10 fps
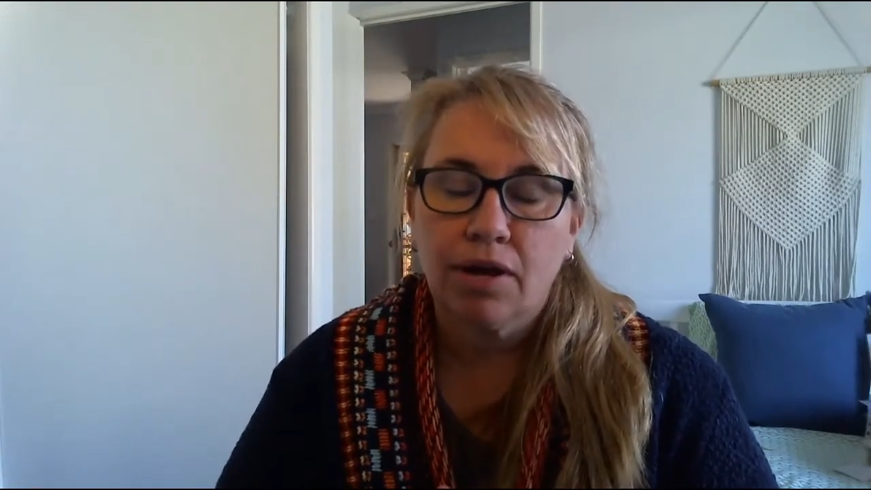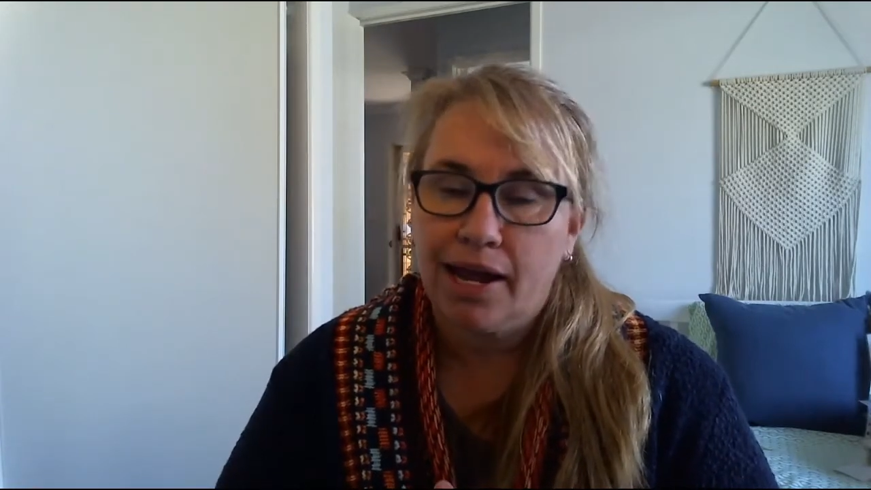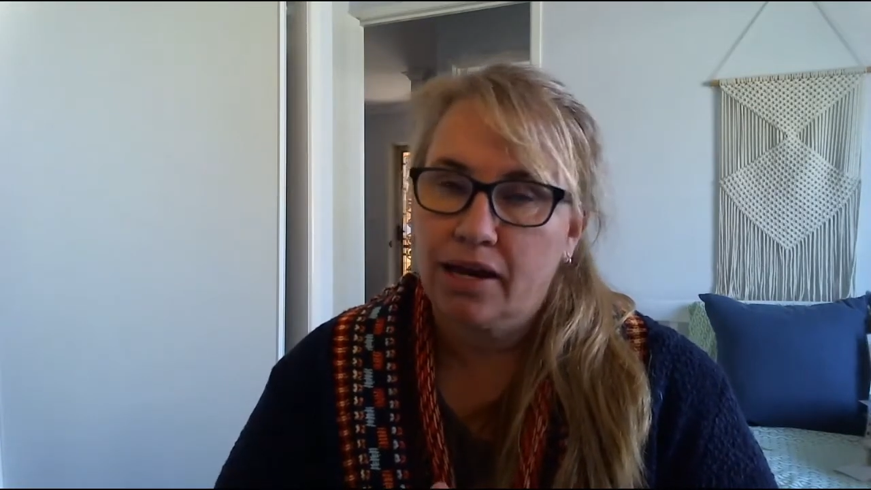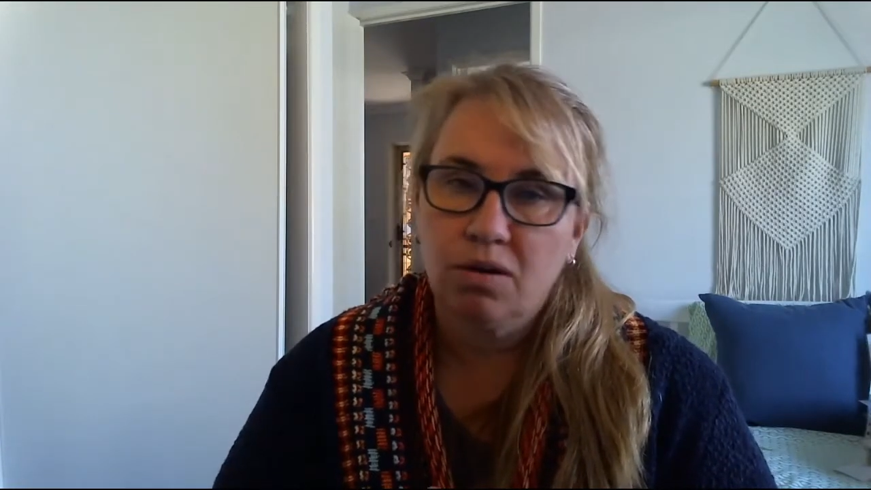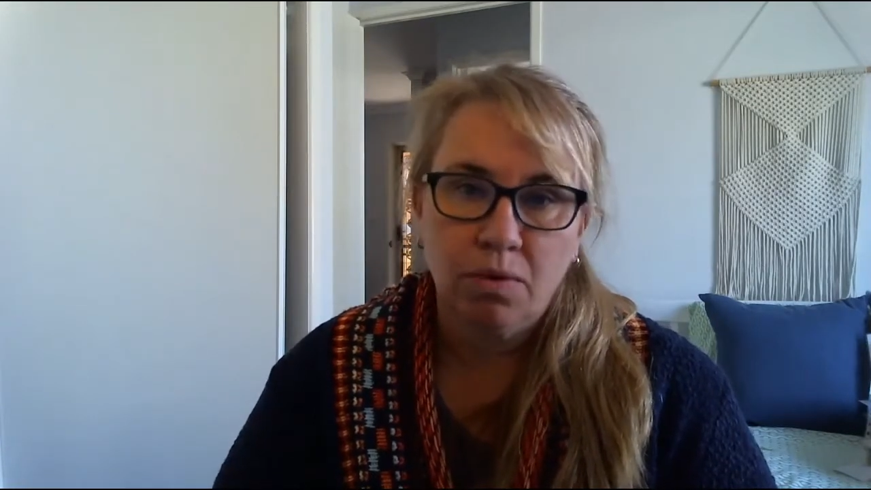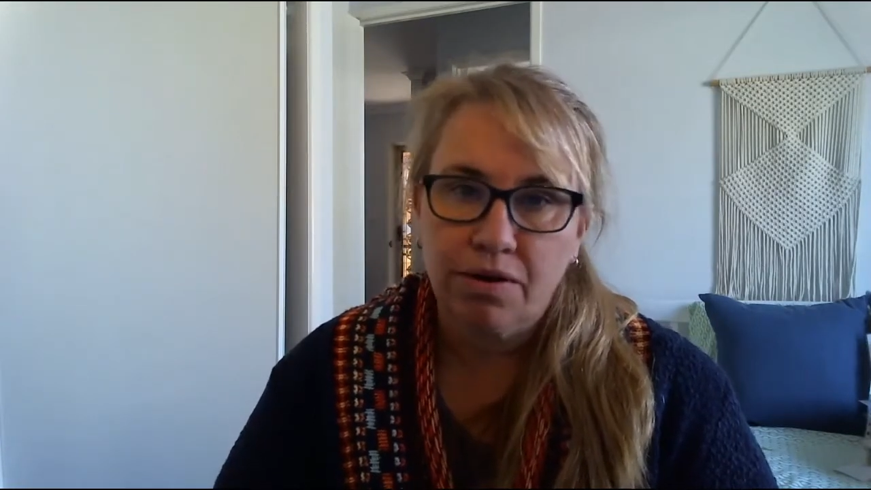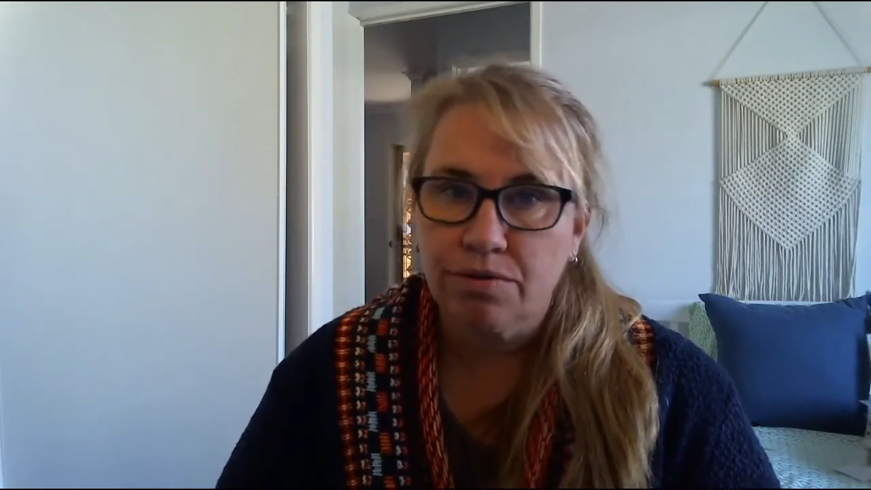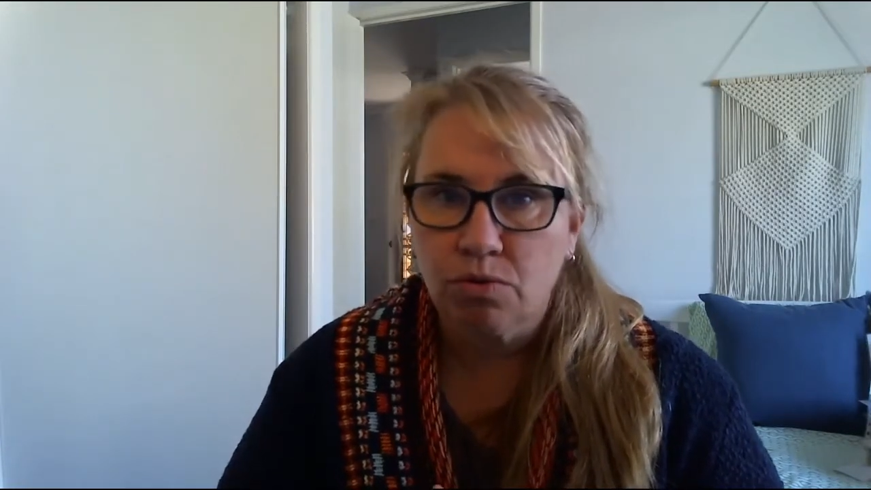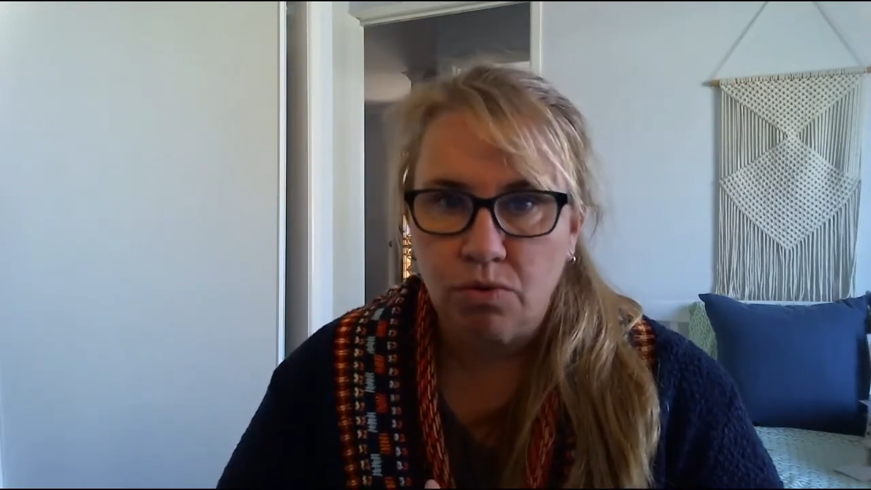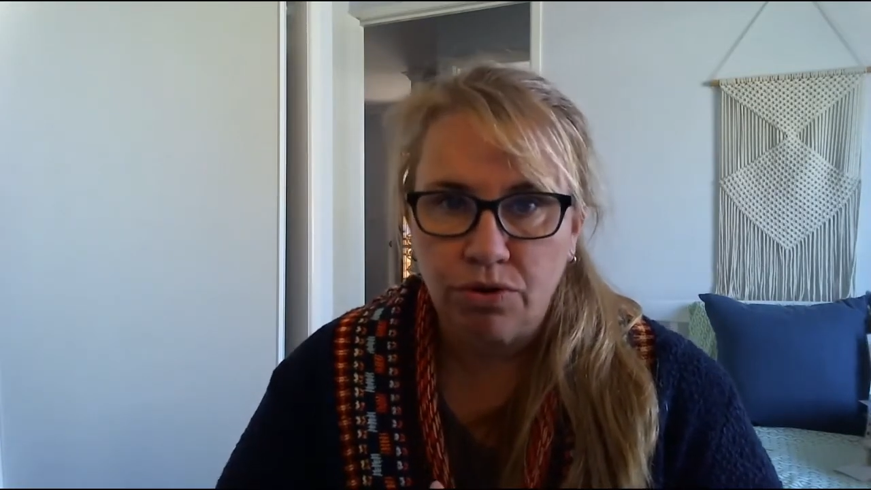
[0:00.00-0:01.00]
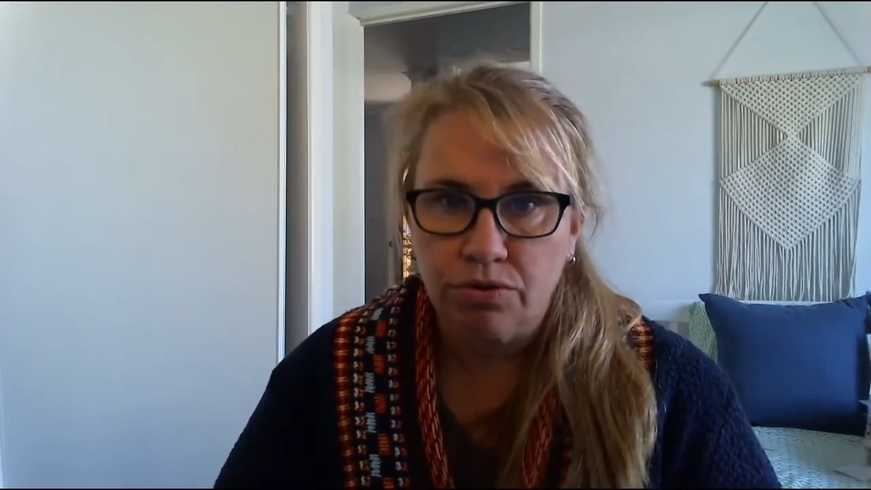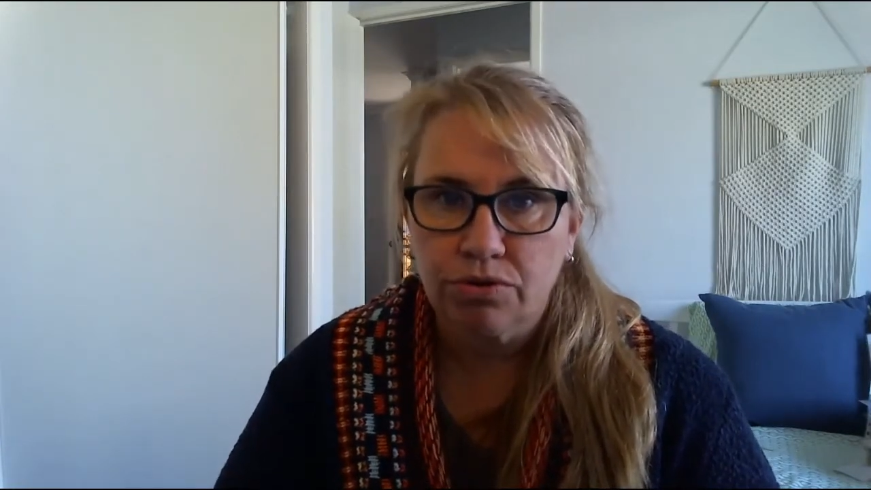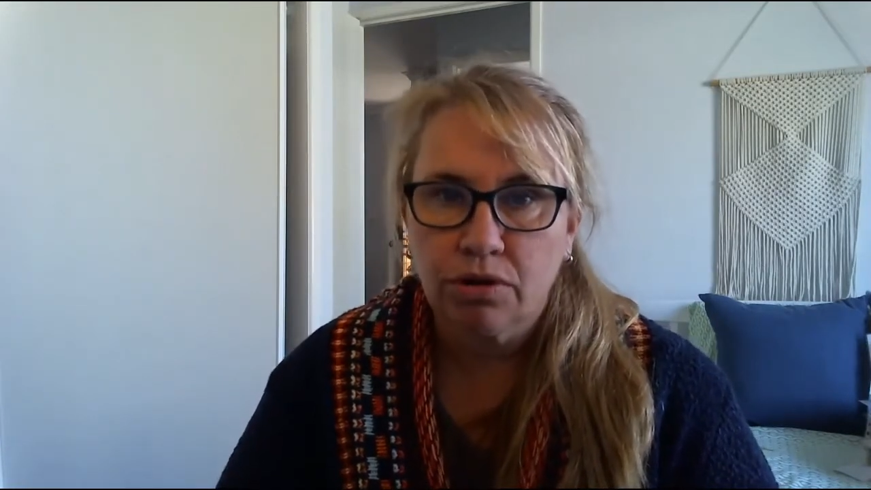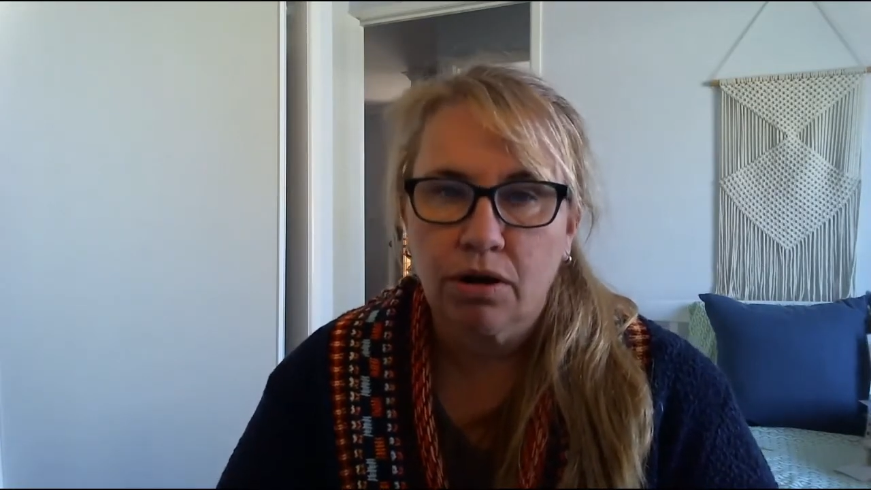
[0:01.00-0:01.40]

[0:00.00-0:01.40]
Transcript: anywhere in the world.